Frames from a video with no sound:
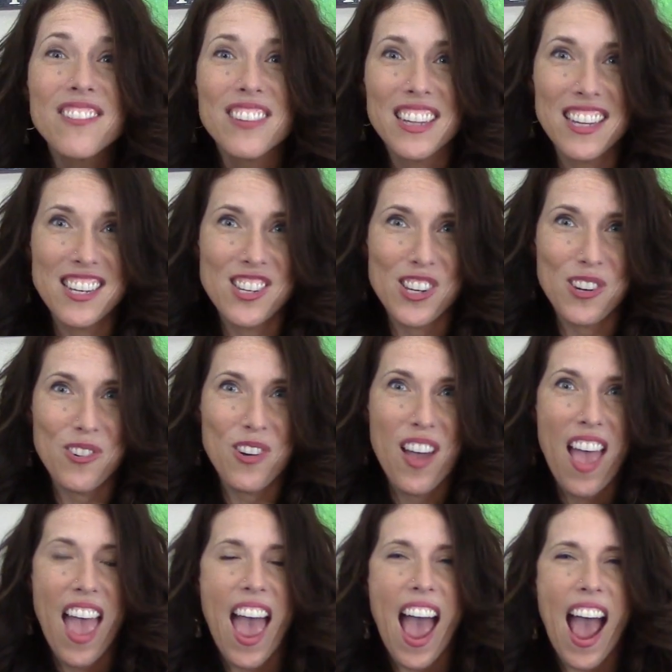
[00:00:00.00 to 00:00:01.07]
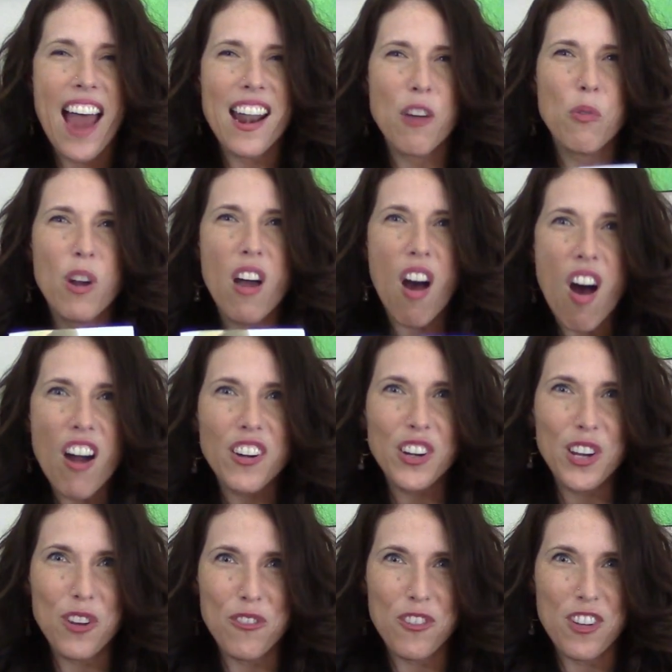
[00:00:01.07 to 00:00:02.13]
really do. And I want to honor
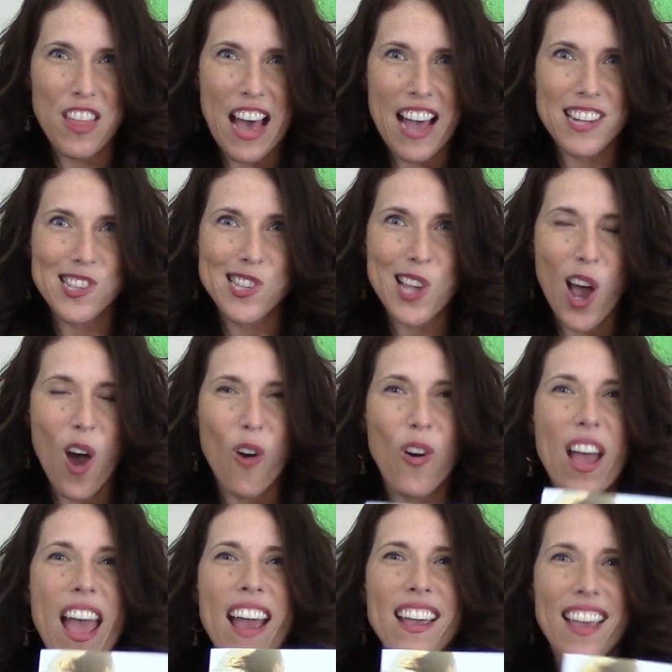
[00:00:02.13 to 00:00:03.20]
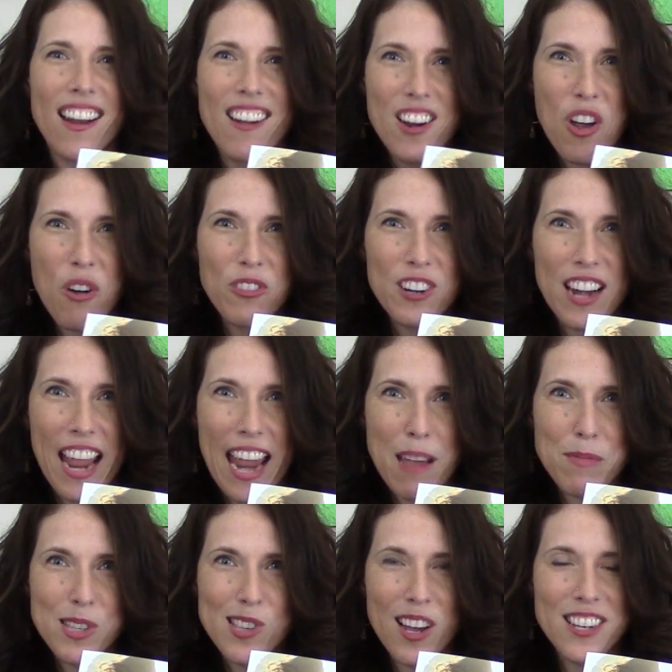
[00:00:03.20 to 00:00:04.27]
you for that. So get on over to
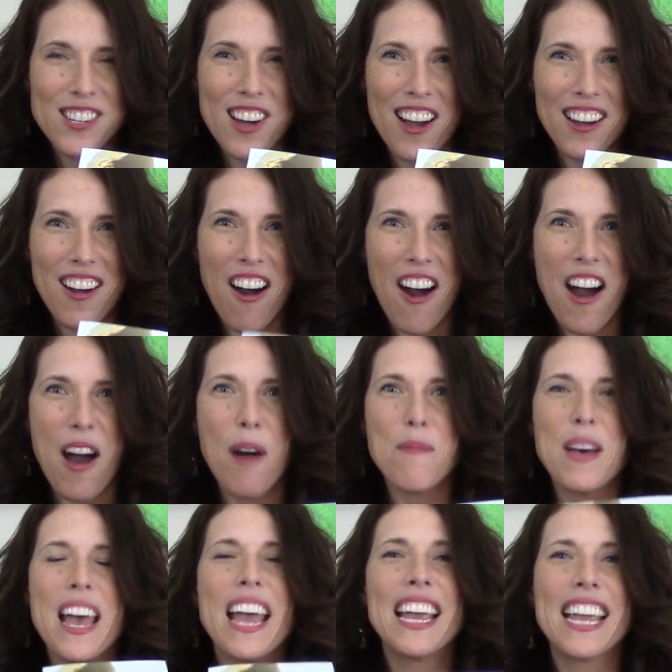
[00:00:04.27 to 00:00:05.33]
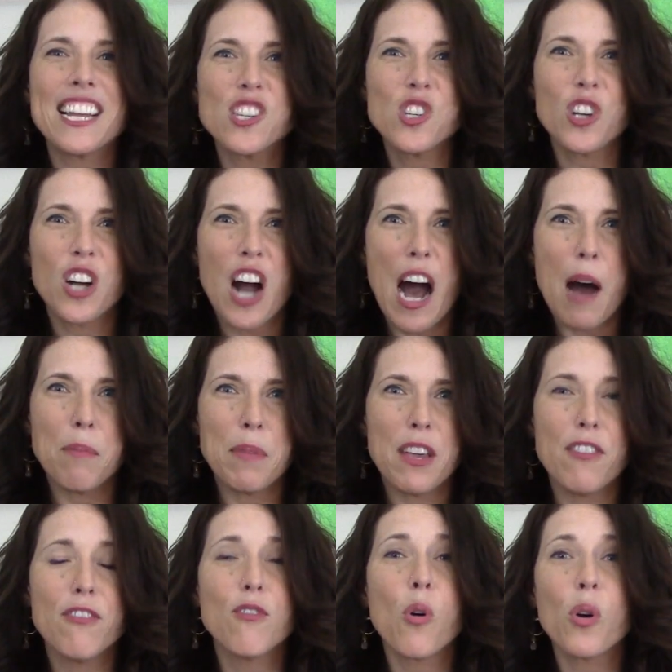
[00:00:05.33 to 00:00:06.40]
Amazon.com, get your
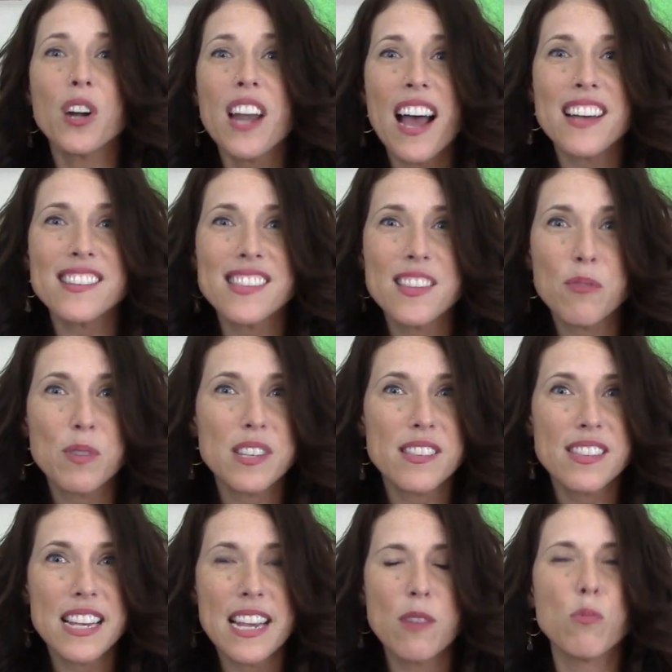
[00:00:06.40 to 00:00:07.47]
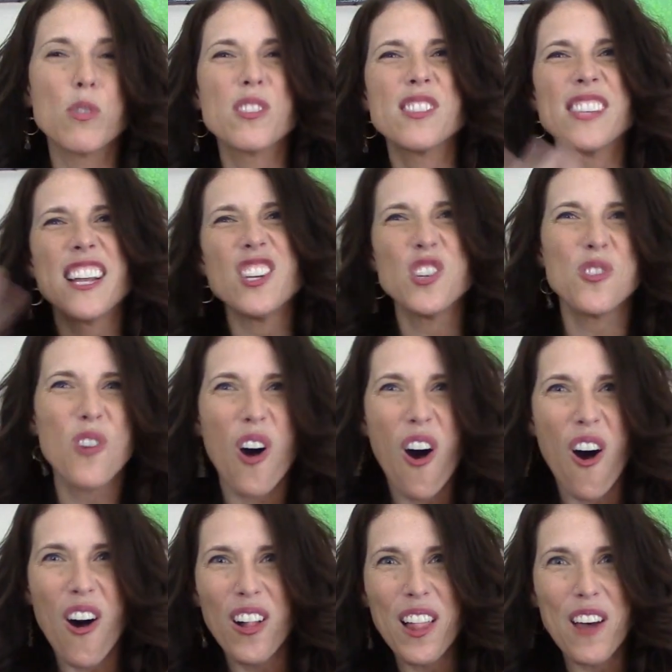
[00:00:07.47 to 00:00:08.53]
copy, forward us the receipt. We'll send you
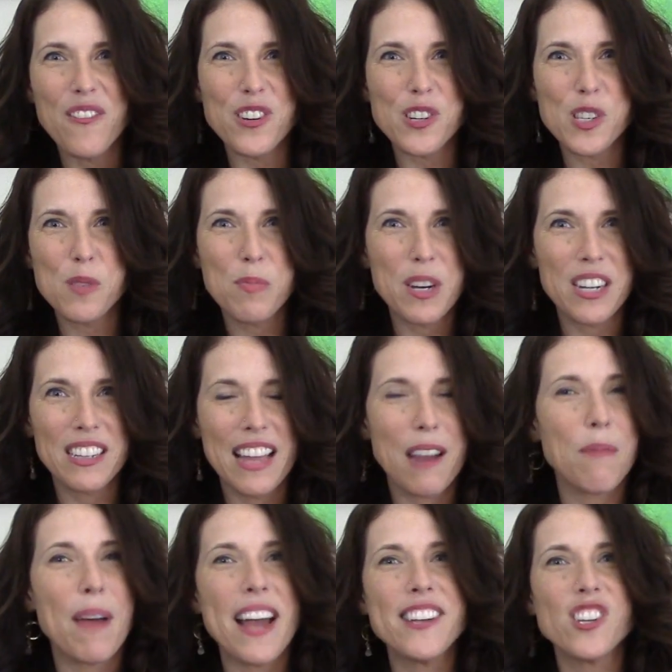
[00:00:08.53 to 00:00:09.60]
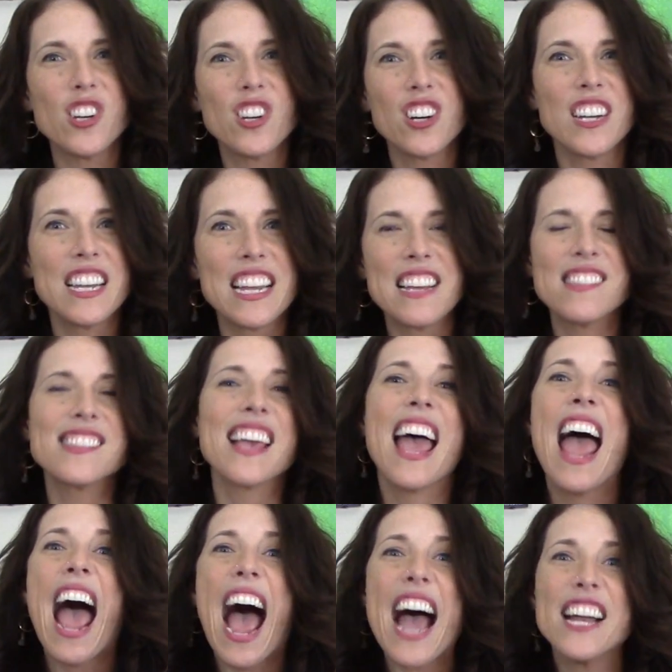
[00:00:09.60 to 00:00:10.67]
all of your spirit-led magic goodness.
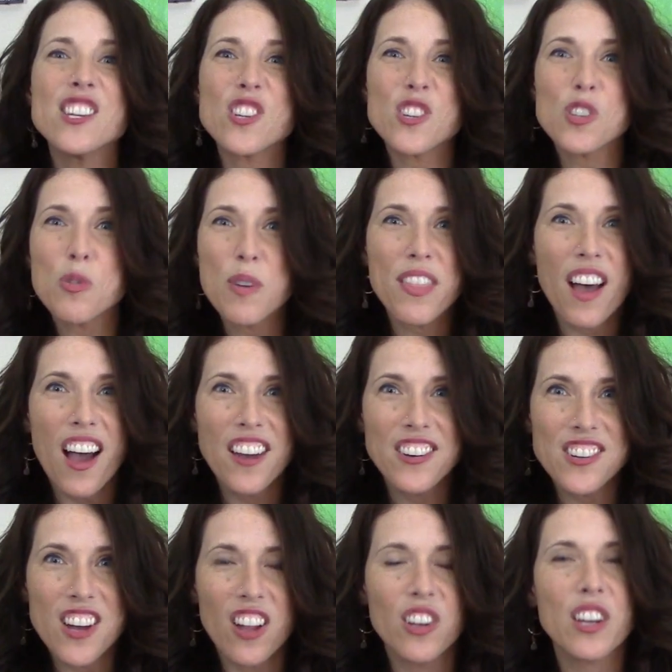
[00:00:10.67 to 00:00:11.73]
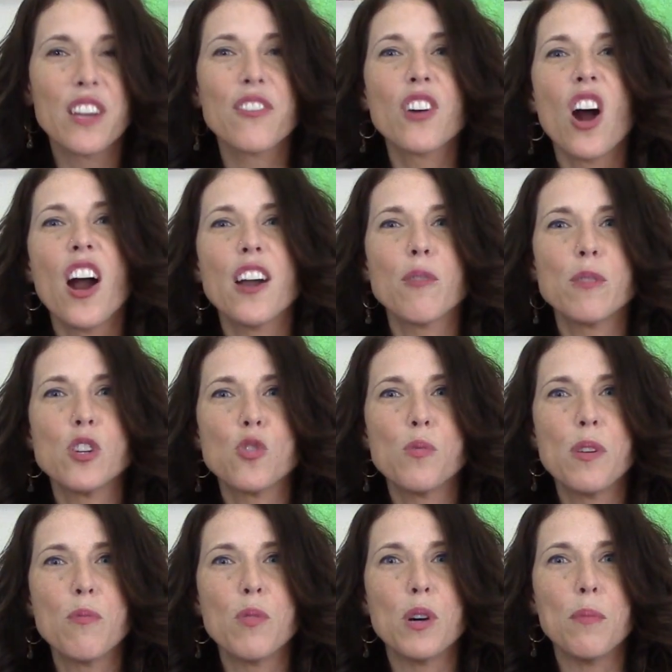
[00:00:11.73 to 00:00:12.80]
Enter to win the $100 gift card, which
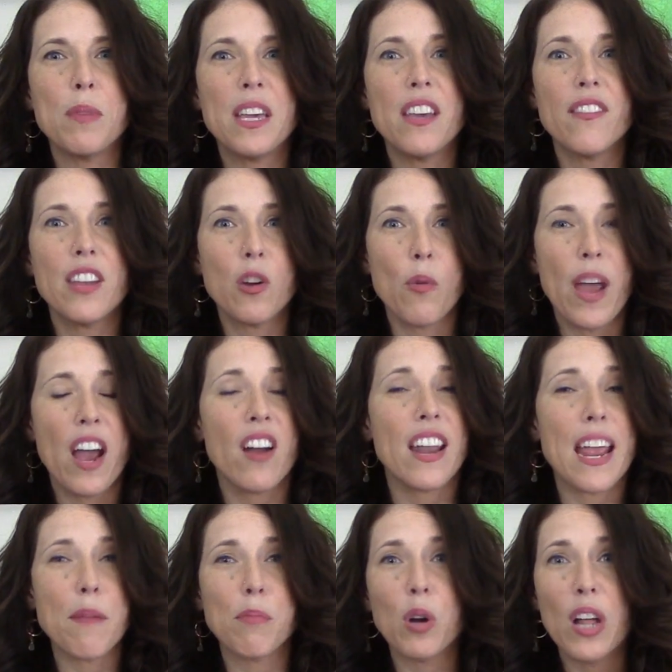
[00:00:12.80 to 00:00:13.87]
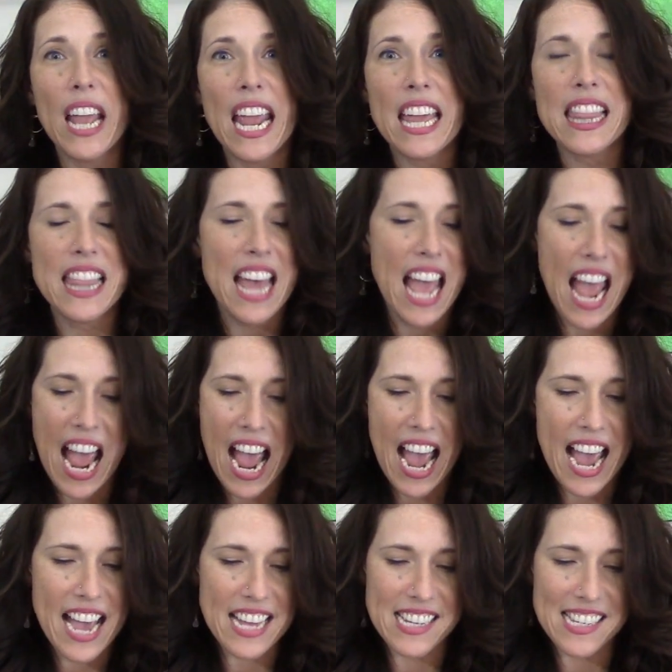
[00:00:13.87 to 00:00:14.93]
we will be giving away on April 8th.
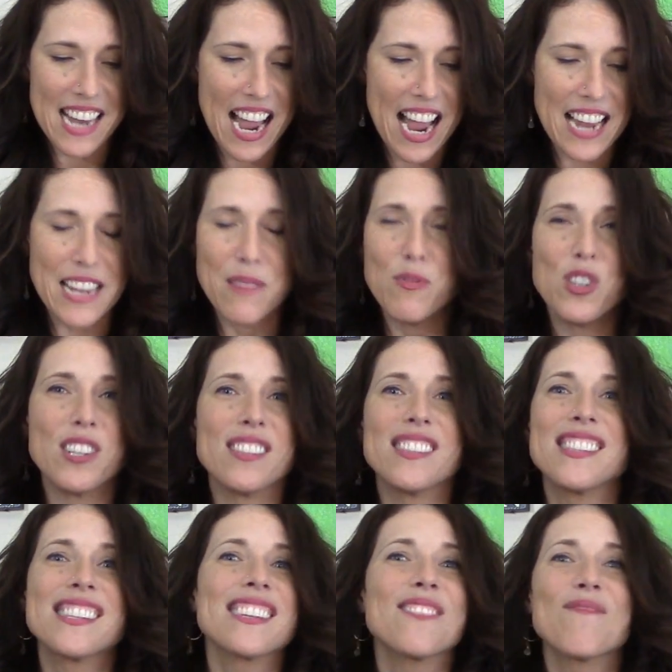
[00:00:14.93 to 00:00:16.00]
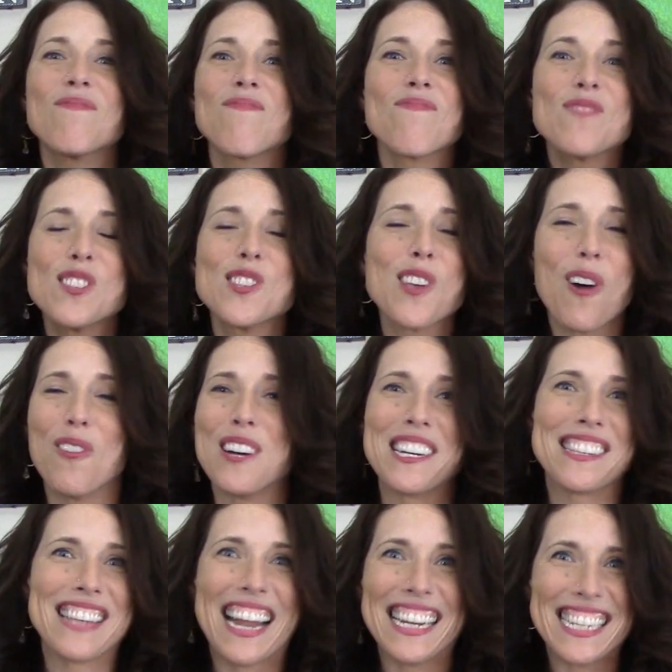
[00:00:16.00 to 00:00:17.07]
And I am just so
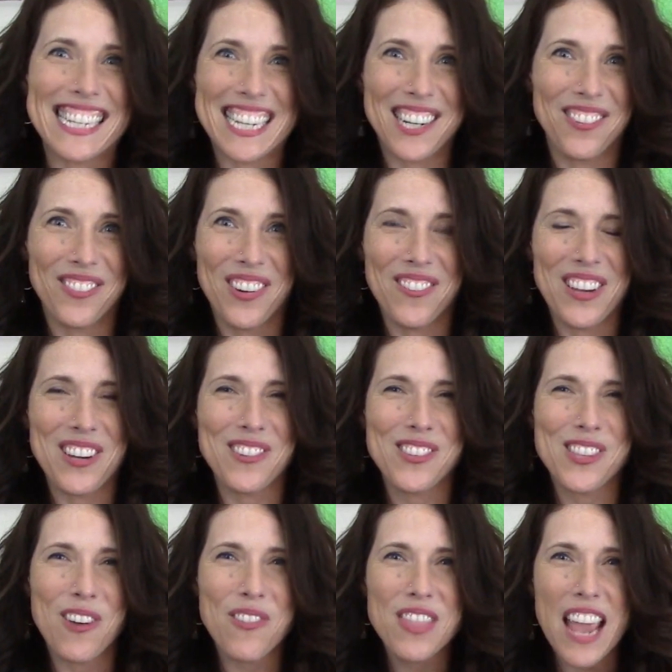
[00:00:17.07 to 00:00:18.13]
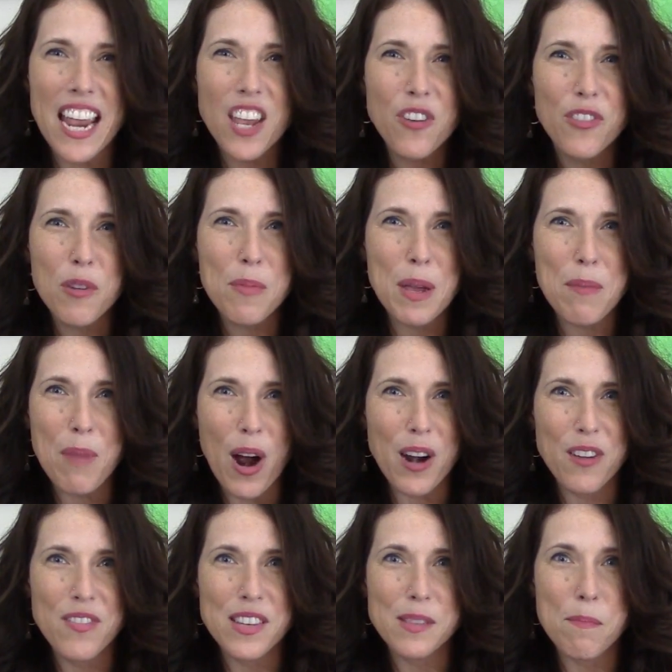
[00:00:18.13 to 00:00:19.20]
excited to hear from you. So thank you for being part
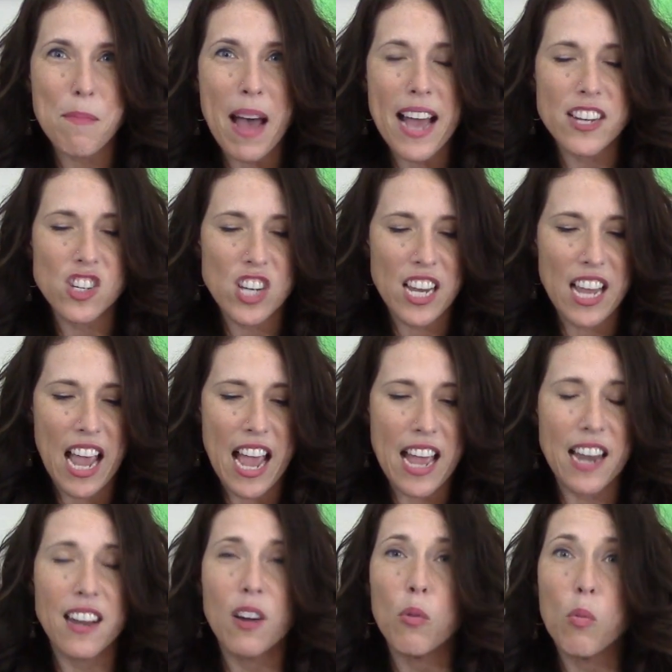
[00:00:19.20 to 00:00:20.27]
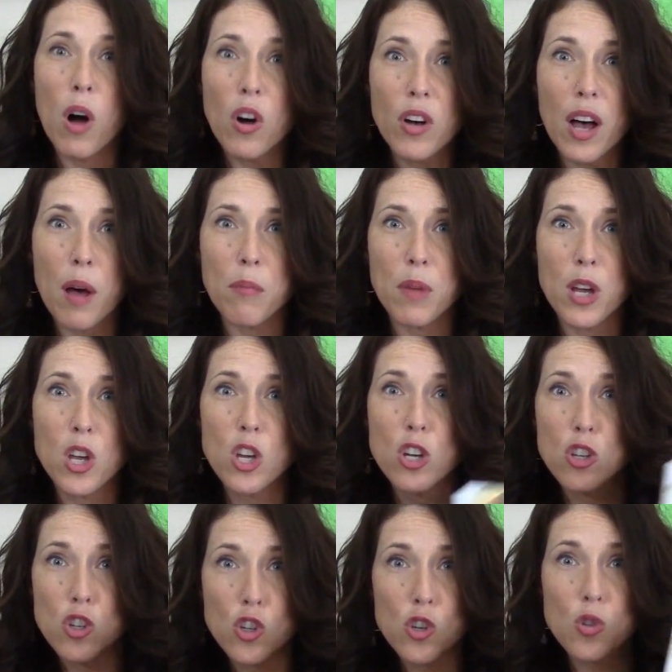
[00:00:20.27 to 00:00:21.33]
of this magic, and welcome
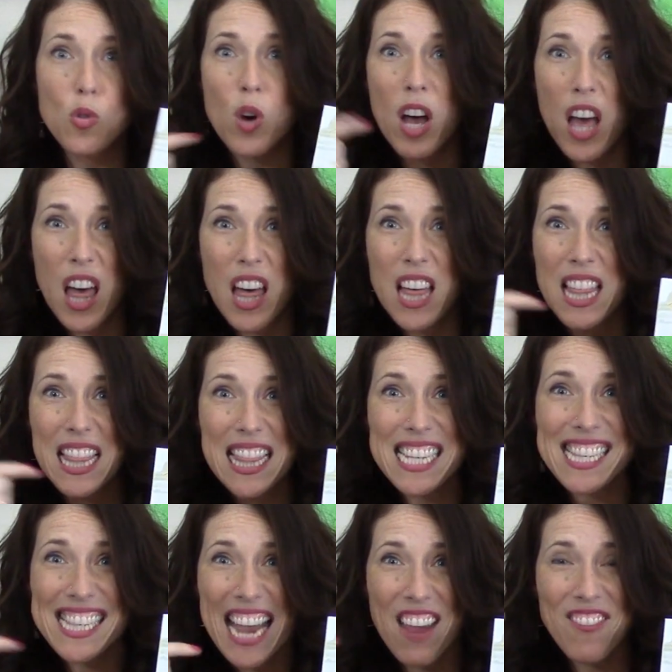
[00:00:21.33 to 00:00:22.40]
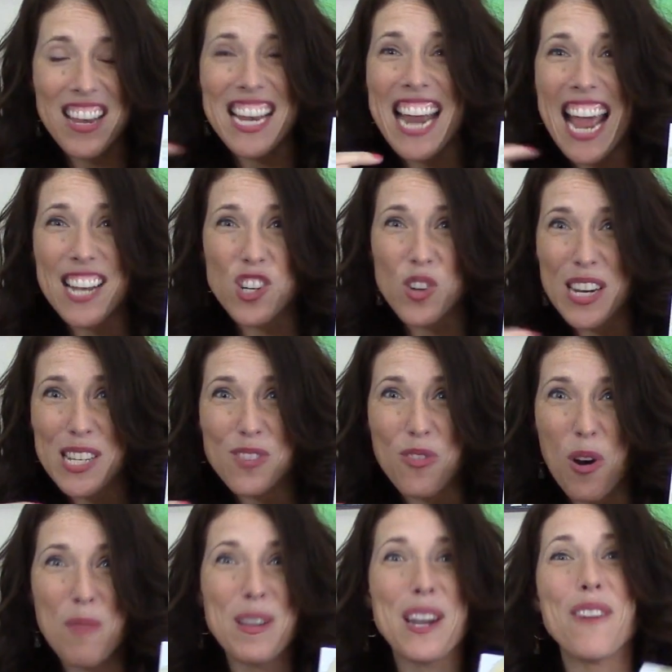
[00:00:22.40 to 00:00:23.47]
to the saving and
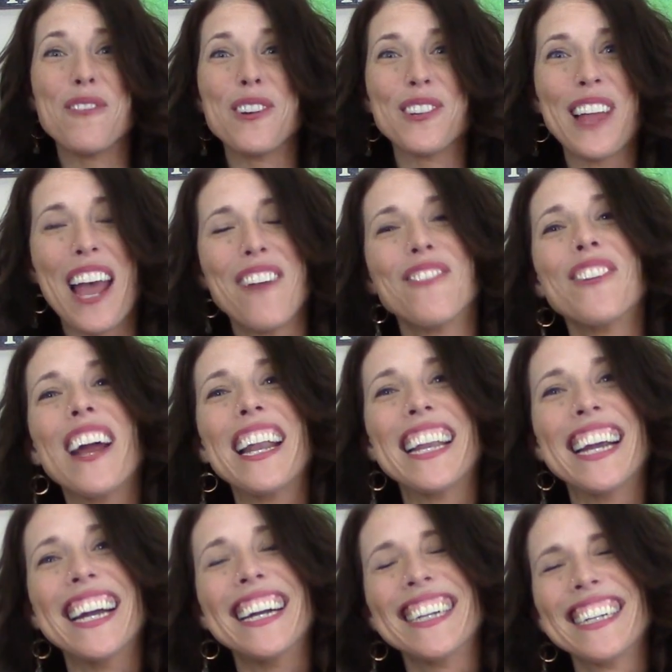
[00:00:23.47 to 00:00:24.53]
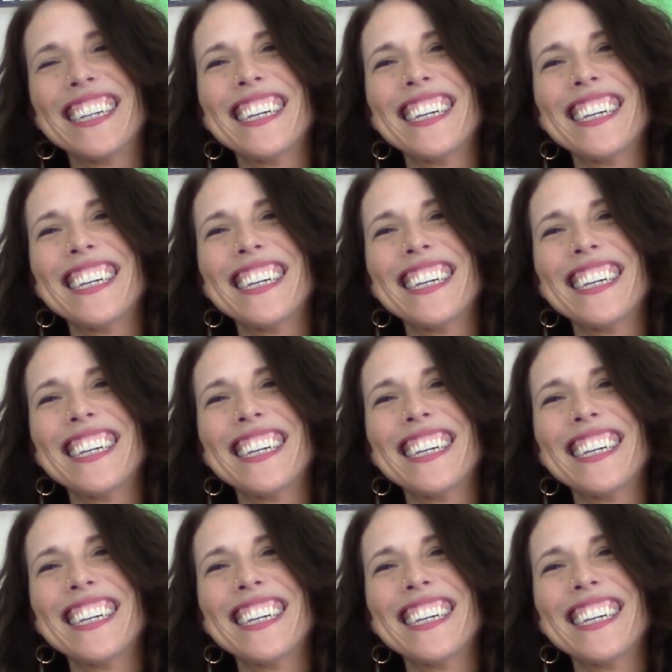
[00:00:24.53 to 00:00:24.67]
transforming of your life right here.